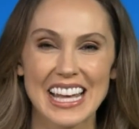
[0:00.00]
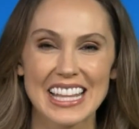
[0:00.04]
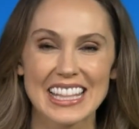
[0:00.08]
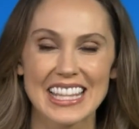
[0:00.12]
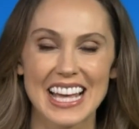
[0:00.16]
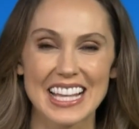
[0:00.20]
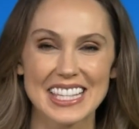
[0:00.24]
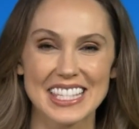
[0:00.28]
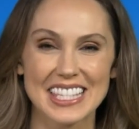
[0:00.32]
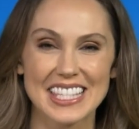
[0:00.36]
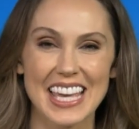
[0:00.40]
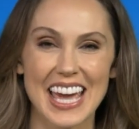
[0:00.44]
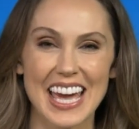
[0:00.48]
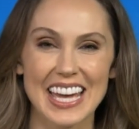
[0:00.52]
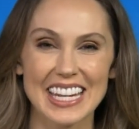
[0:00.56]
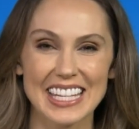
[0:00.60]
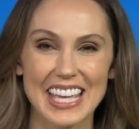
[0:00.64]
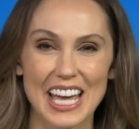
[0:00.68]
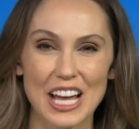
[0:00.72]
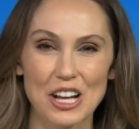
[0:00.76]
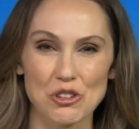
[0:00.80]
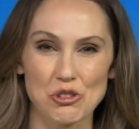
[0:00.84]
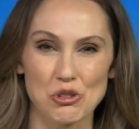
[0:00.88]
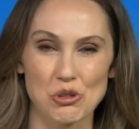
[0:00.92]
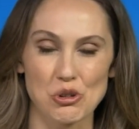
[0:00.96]
That's Dan
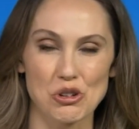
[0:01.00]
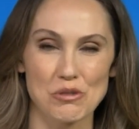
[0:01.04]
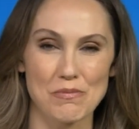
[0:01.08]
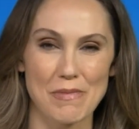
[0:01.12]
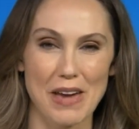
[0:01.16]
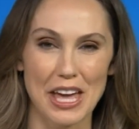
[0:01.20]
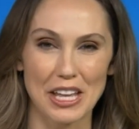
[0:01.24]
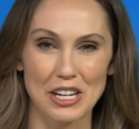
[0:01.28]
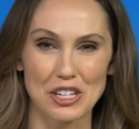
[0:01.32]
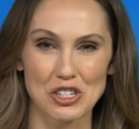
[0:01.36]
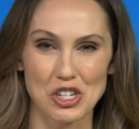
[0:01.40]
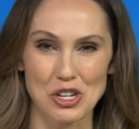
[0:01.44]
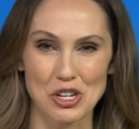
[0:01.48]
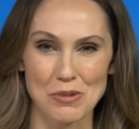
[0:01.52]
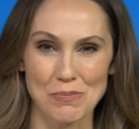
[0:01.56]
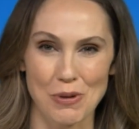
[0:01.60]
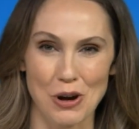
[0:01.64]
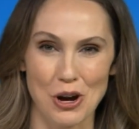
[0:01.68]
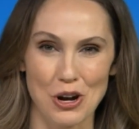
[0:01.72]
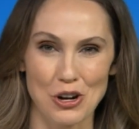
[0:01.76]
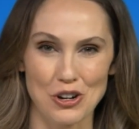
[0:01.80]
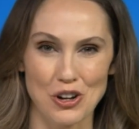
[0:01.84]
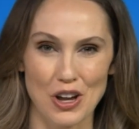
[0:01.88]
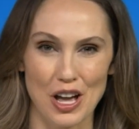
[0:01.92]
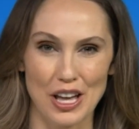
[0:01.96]
Geltrude, managing
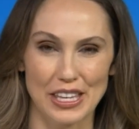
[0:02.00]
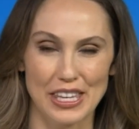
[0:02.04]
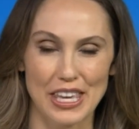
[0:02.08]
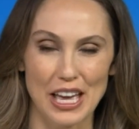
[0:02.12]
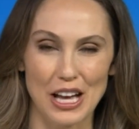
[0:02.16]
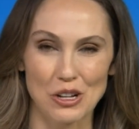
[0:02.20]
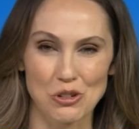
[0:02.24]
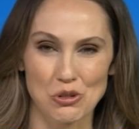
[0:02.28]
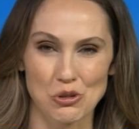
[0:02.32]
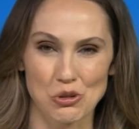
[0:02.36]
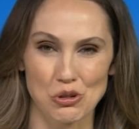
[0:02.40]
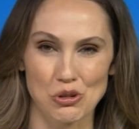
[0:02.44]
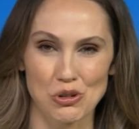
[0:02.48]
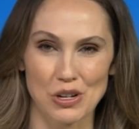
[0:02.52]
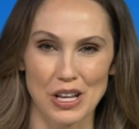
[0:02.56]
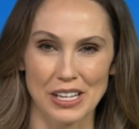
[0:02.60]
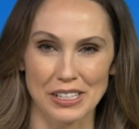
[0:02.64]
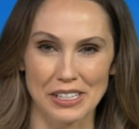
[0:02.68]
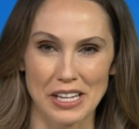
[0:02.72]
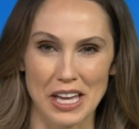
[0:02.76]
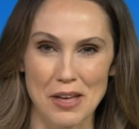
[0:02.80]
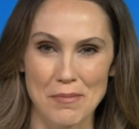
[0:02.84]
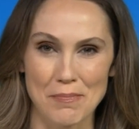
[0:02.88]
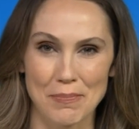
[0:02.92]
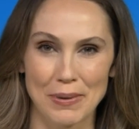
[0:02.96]
partner at Geltrude
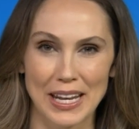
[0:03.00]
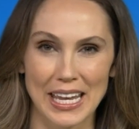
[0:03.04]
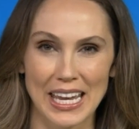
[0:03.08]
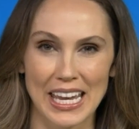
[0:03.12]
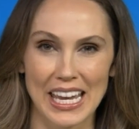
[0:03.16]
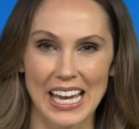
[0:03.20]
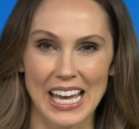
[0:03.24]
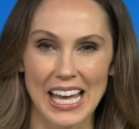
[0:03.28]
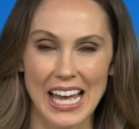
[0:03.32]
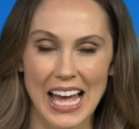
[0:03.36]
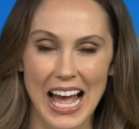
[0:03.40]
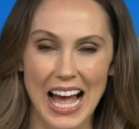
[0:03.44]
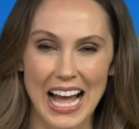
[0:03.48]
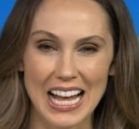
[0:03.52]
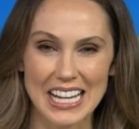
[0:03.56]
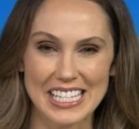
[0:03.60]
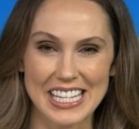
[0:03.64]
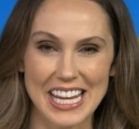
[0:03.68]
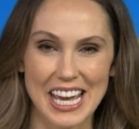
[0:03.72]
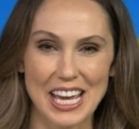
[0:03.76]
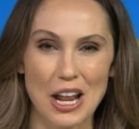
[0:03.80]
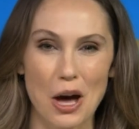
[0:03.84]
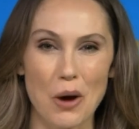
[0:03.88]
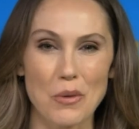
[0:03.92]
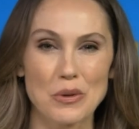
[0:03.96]
and Company.
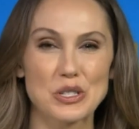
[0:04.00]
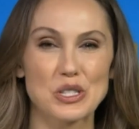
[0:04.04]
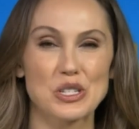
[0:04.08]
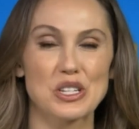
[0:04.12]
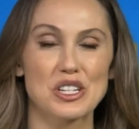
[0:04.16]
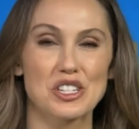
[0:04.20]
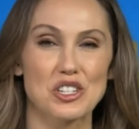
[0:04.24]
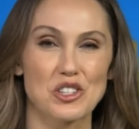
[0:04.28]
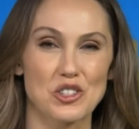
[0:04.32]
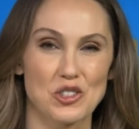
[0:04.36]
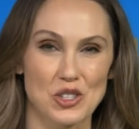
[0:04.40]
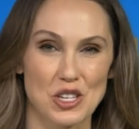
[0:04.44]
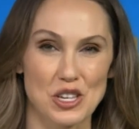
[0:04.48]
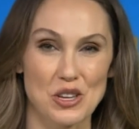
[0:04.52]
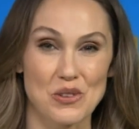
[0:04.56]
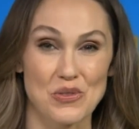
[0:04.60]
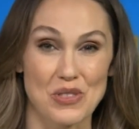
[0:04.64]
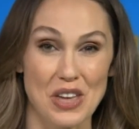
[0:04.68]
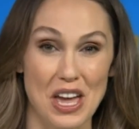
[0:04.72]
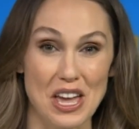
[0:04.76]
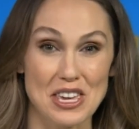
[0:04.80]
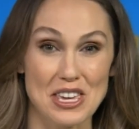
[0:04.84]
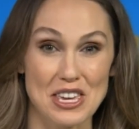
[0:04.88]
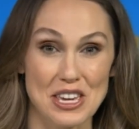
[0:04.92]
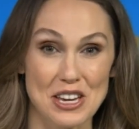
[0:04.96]
Dan, always good to see you.
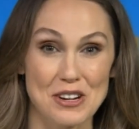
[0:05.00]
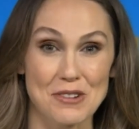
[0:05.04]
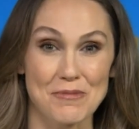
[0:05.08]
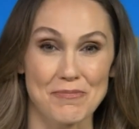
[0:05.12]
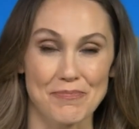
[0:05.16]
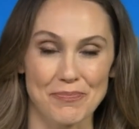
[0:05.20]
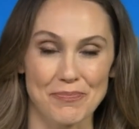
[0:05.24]
Thank you.